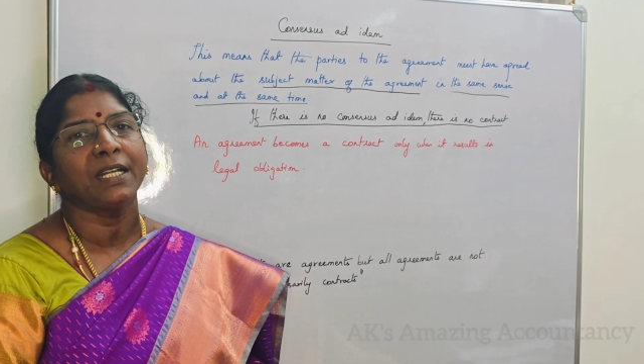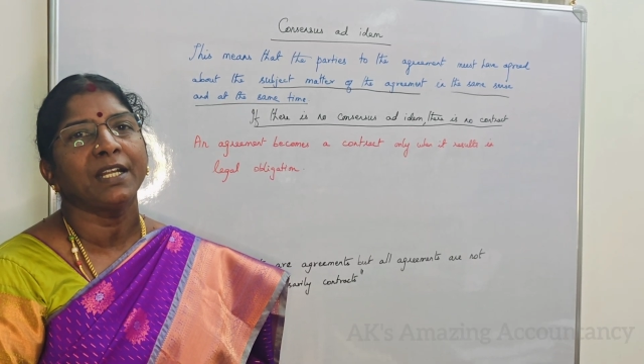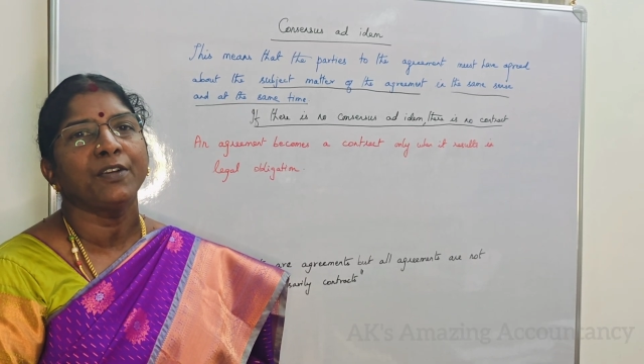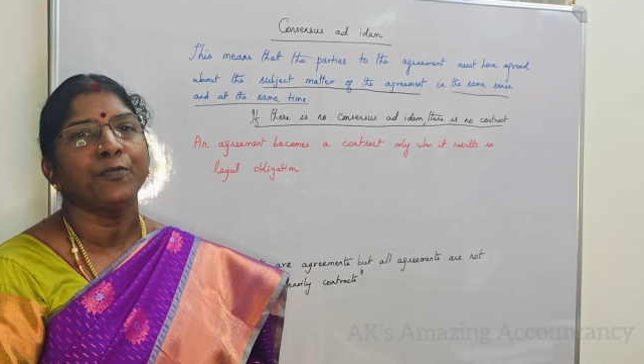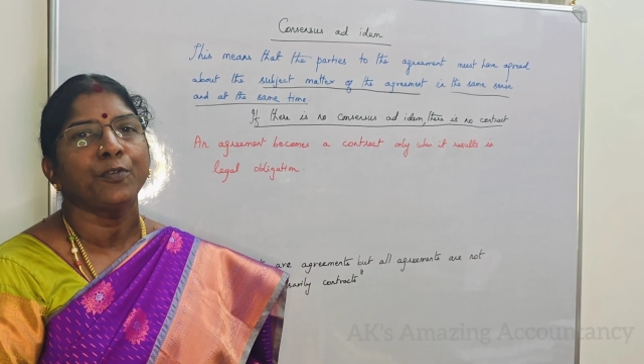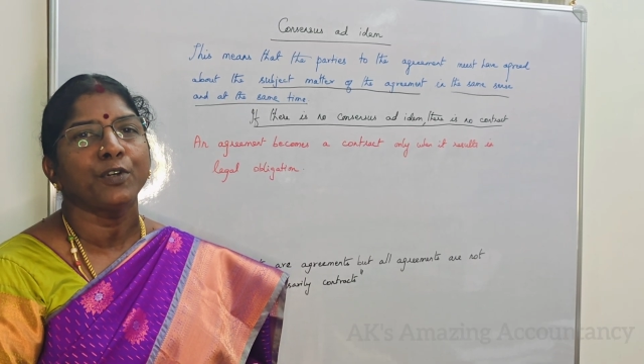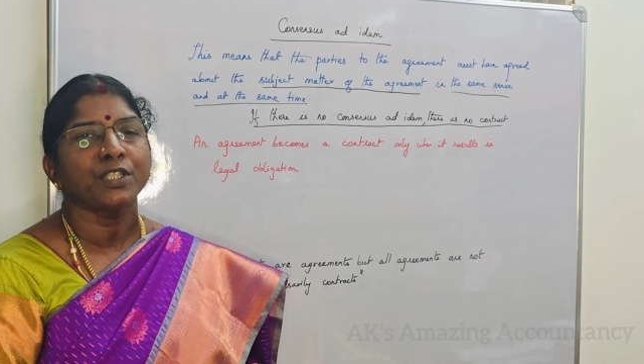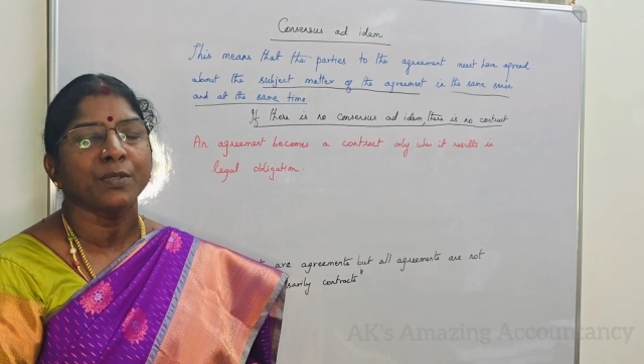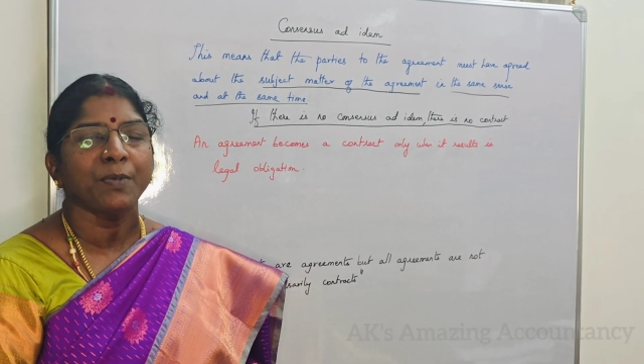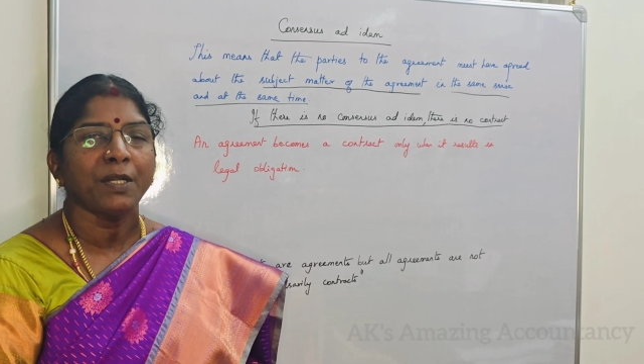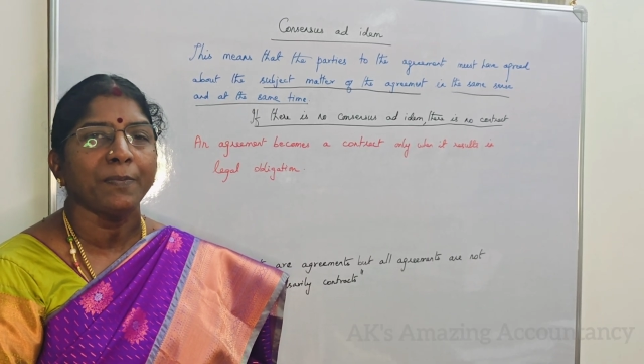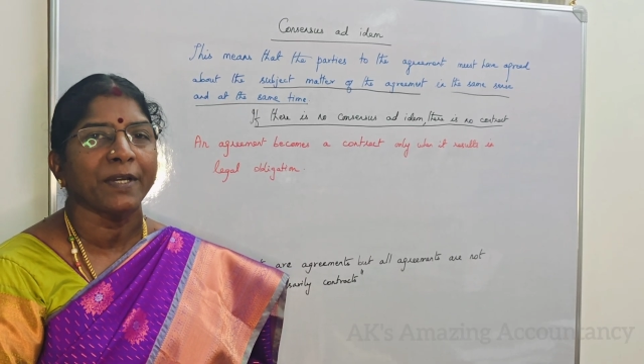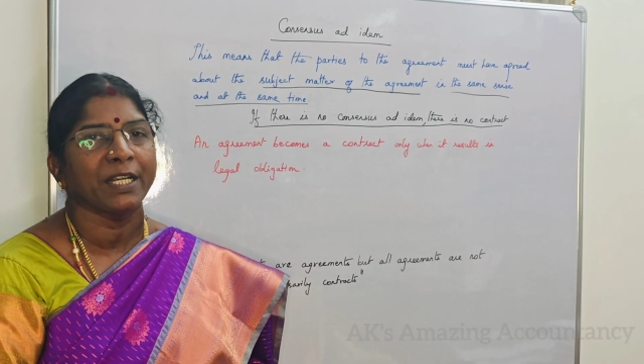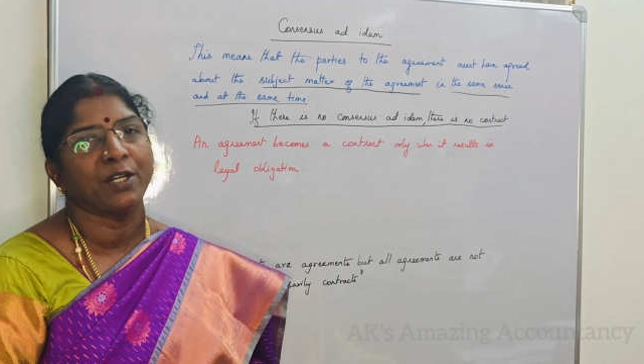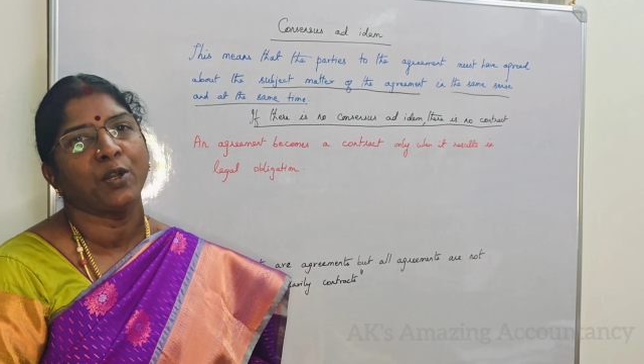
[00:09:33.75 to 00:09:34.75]
enforceable
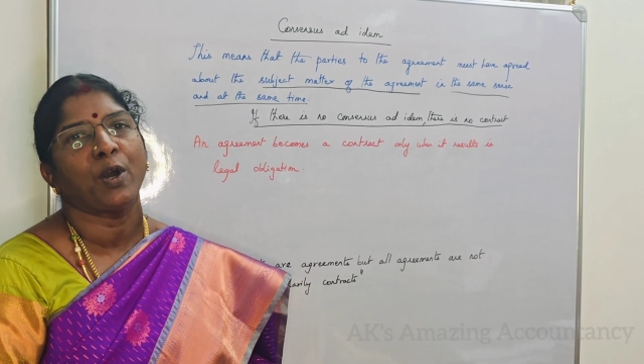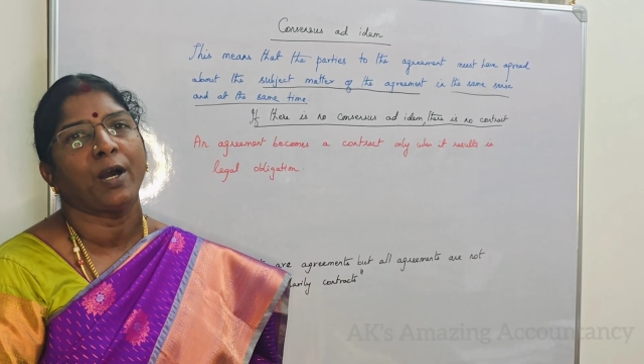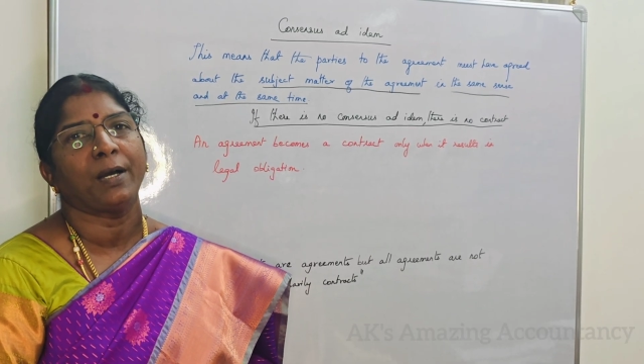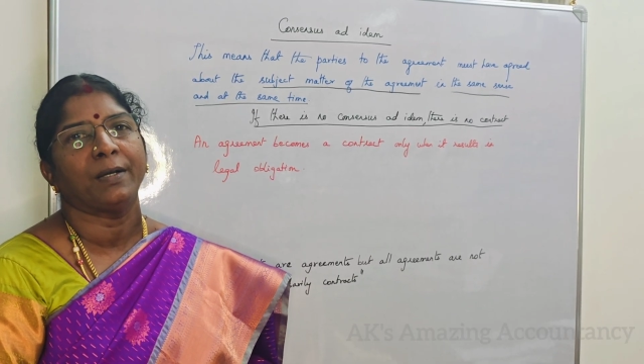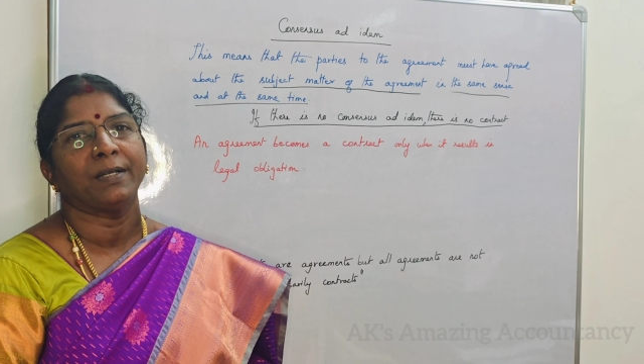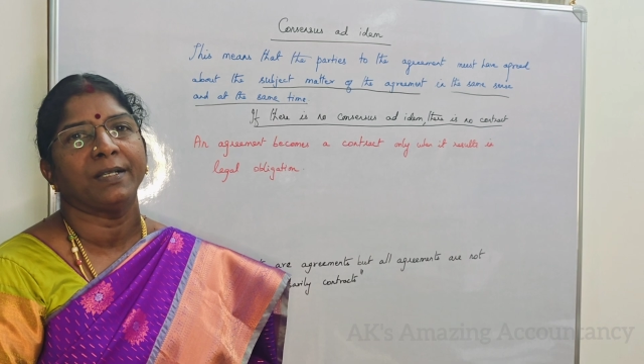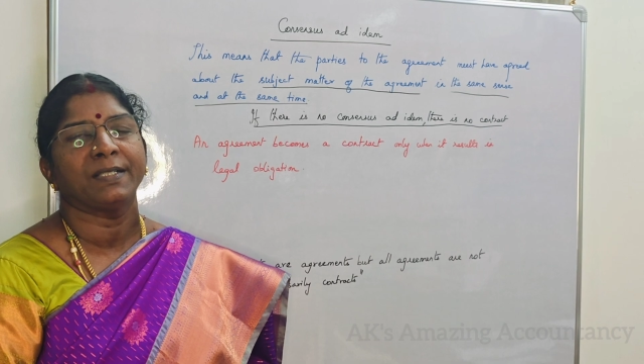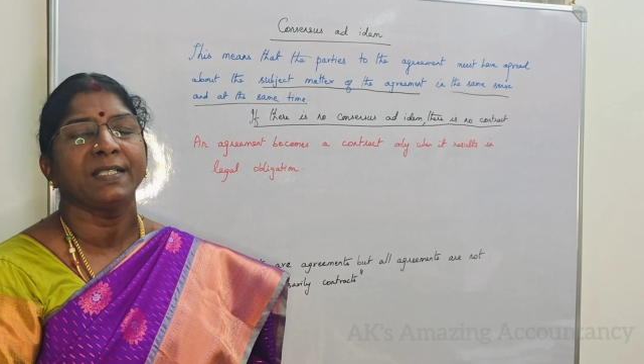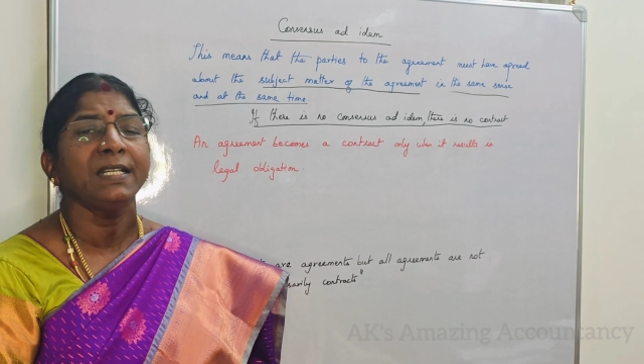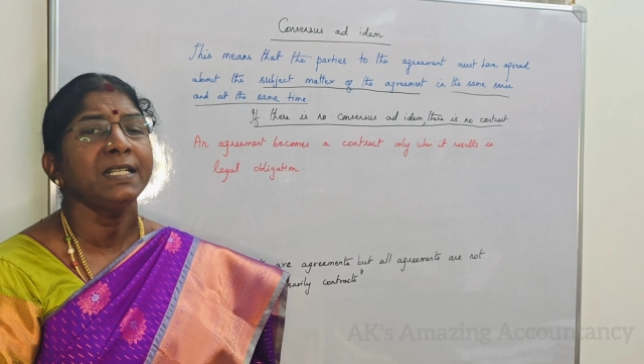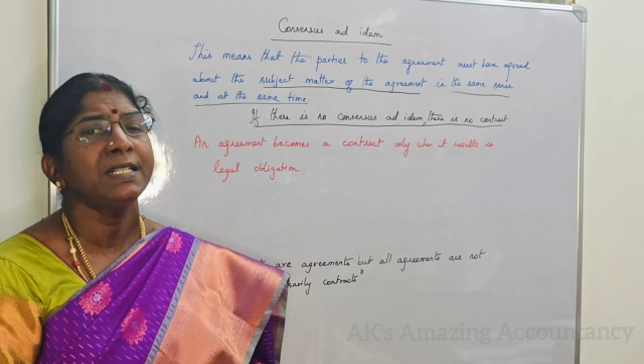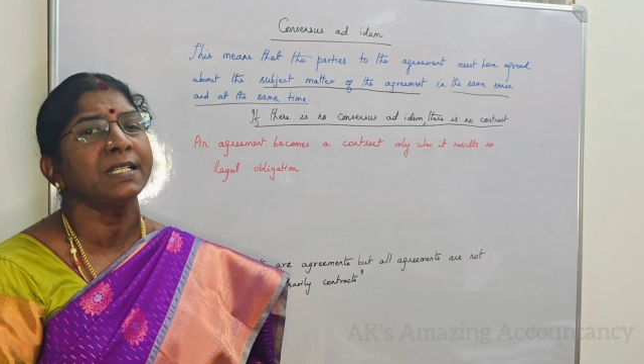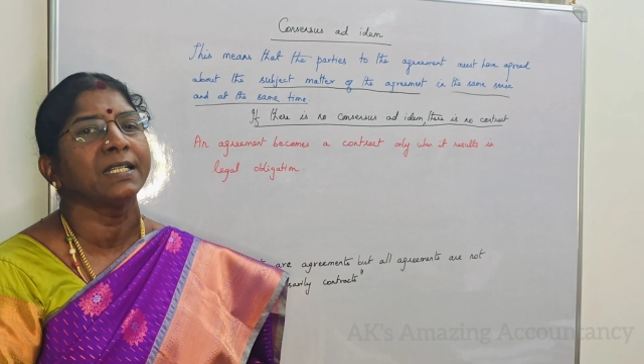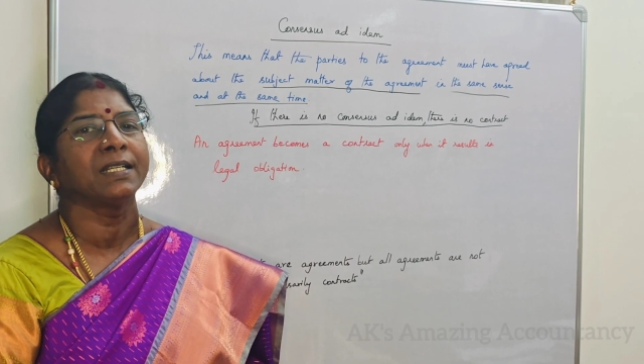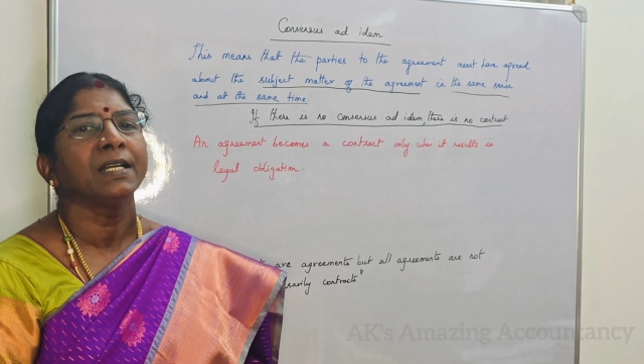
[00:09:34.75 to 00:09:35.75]
by law,
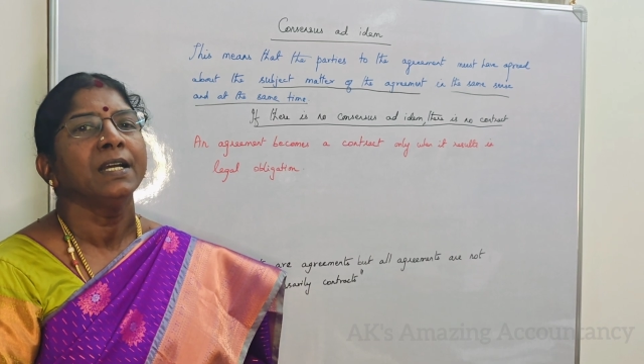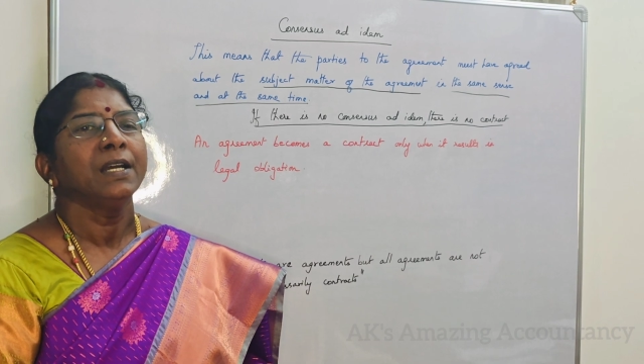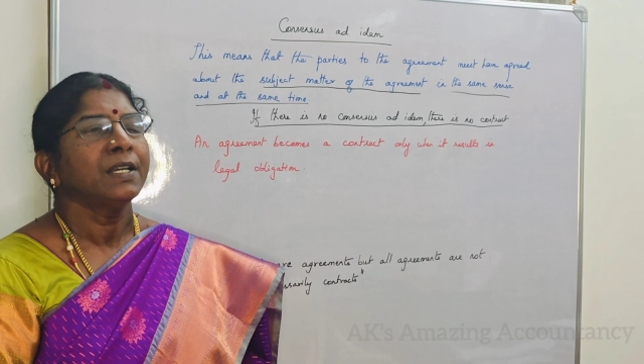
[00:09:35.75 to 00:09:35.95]
isn't it?